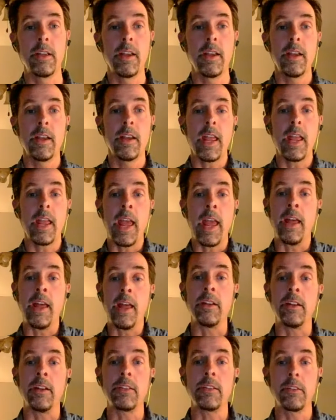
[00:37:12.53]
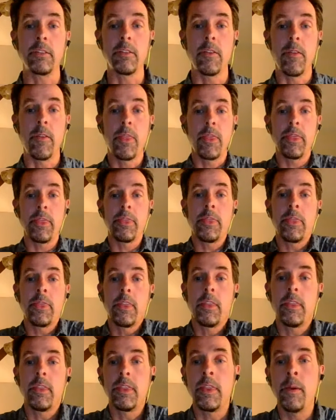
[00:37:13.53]
And
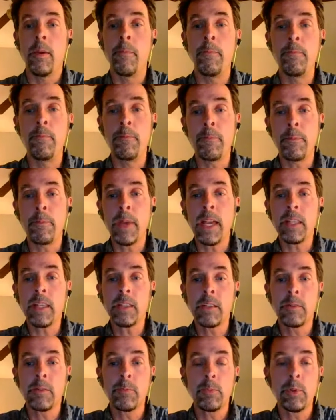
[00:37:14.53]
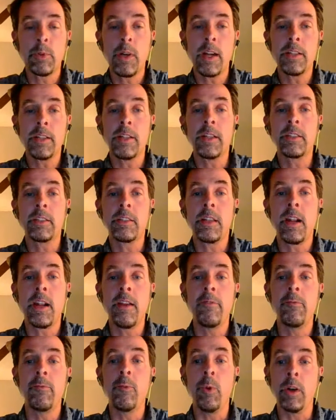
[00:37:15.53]
the best projects that I've
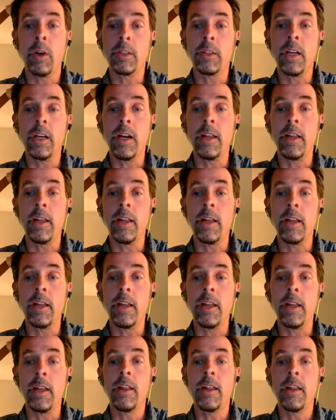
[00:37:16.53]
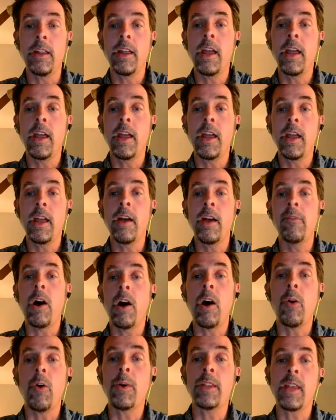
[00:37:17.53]
worked on have
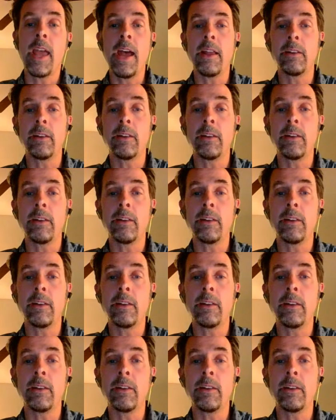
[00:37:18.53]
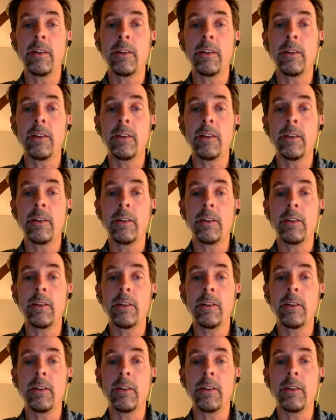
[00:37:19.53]
always had great communication.
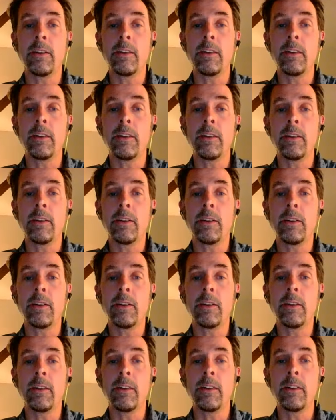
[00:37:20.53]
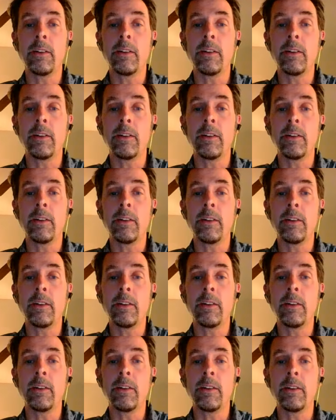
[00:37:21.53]
That I've worked closely with
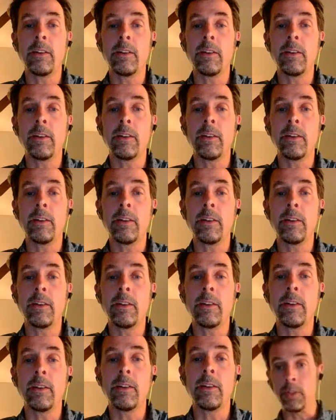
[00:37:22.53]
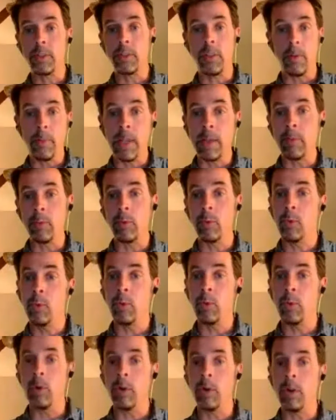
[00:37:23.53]
the
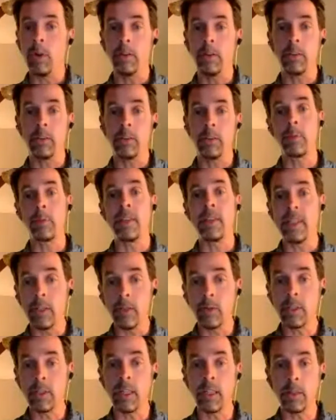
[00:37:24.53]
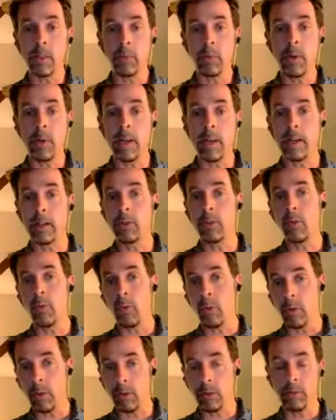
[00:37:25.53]
stakeholders, the people who are going to be using the
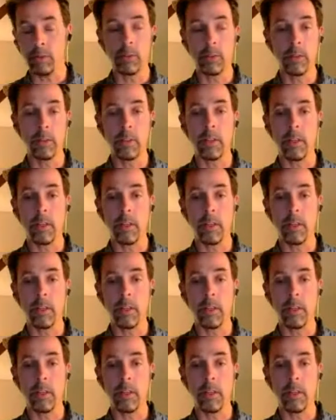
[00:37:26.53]
product or